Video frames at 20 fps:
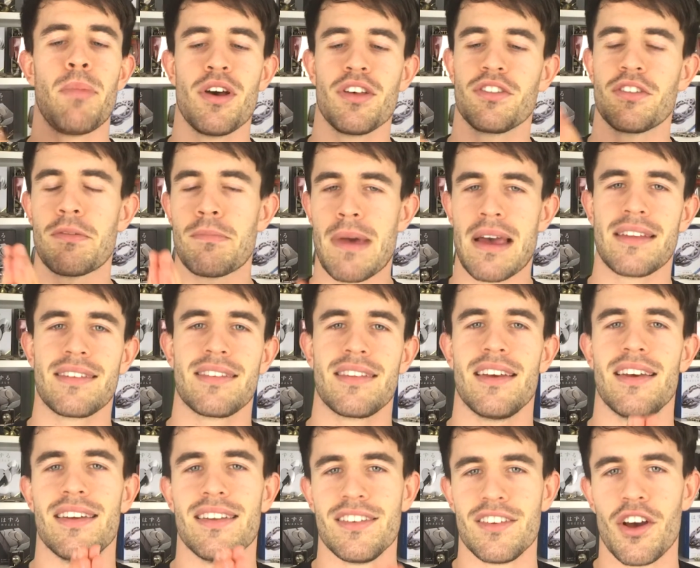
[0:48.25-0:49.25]

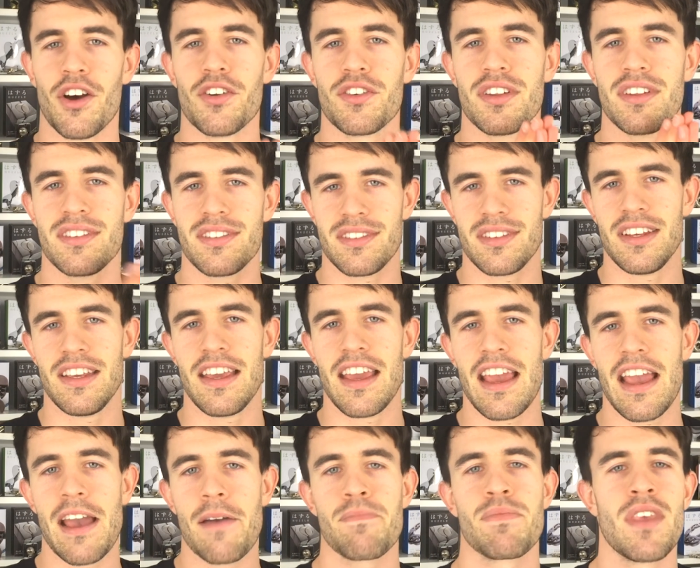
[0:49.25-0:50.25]

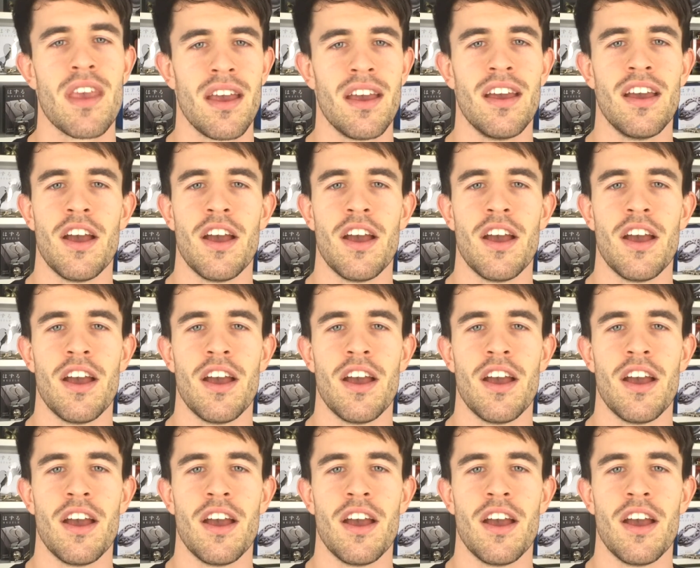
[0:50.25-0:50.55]
puzzlemaster.ca and